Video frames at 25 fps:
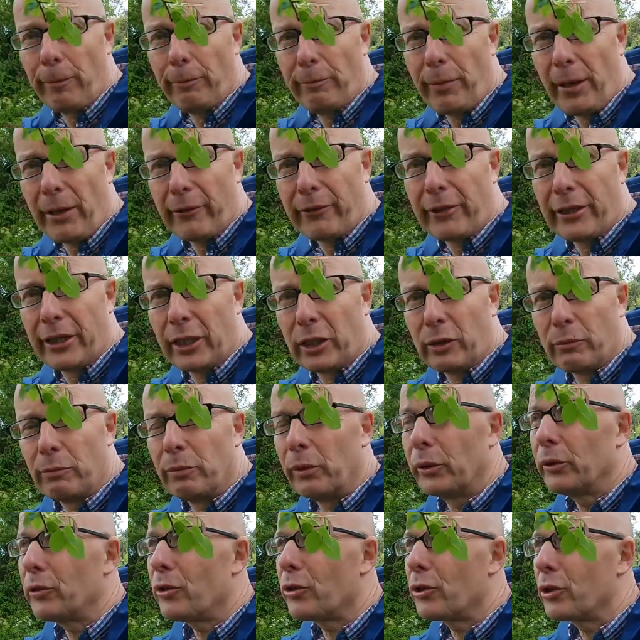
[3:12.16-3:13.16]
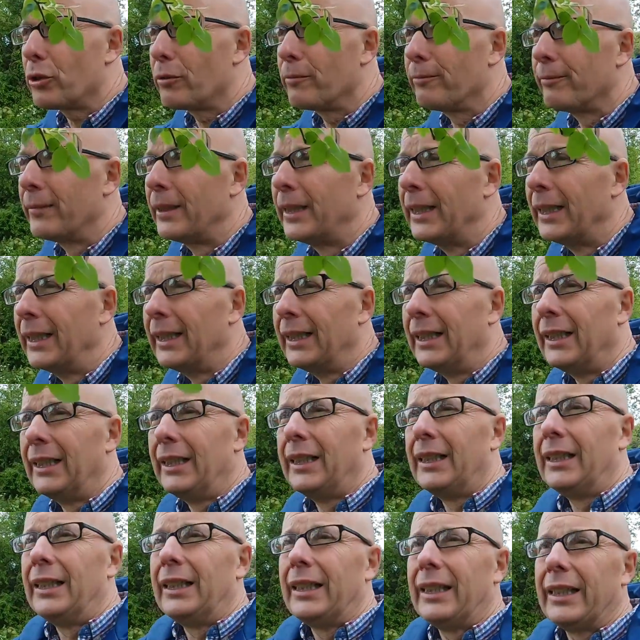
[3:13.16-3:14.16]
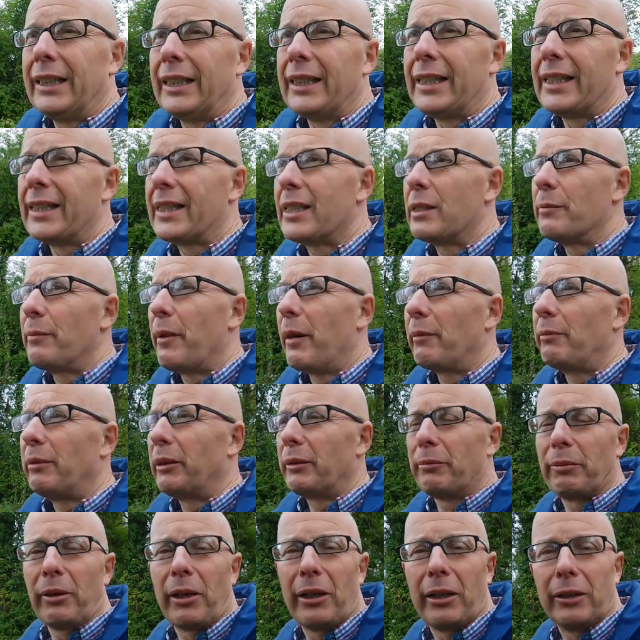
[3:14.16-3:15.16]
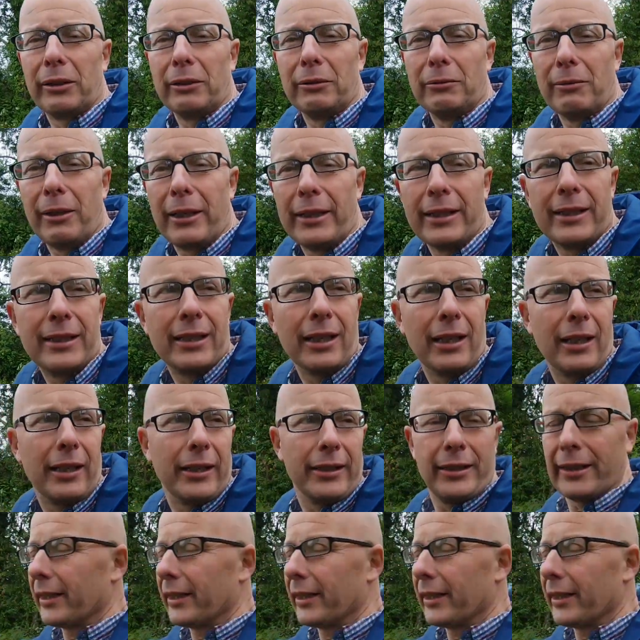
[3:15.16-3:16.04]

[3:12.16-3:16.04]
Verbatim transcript: buried in a bush is the public bridleway sign